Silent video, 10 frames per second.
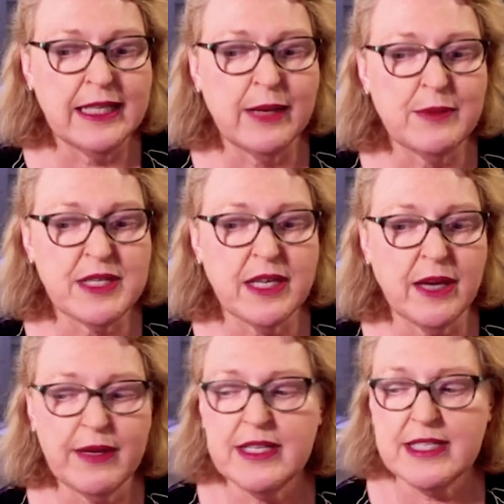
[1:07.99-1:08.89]
Now, is it
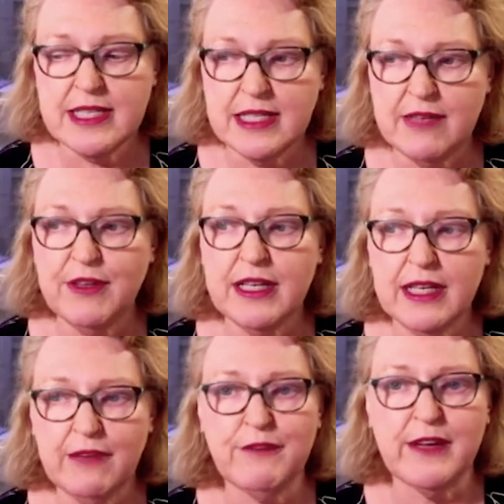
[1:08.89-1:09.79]
going to
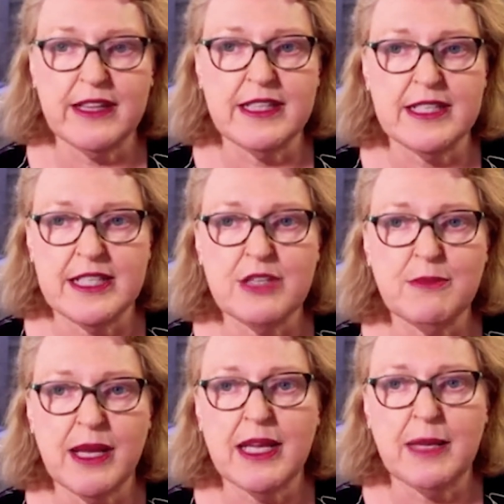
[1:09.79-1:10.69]
significantly affect the
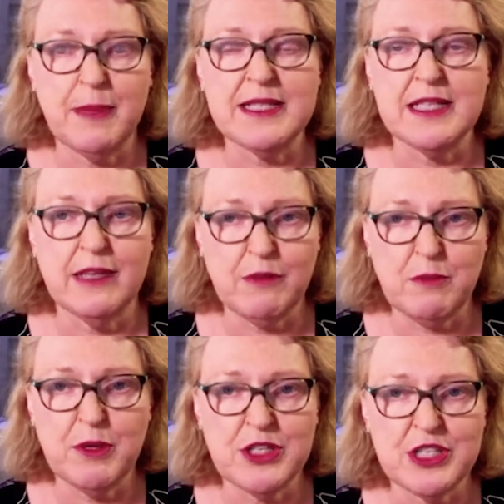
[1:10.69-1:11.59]
decision-making capacity of
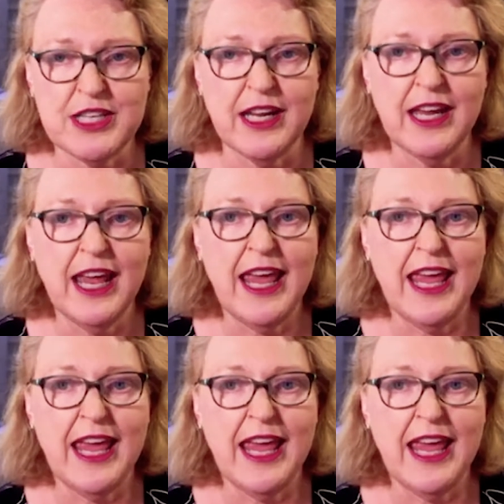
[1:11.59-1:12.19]
a purchaser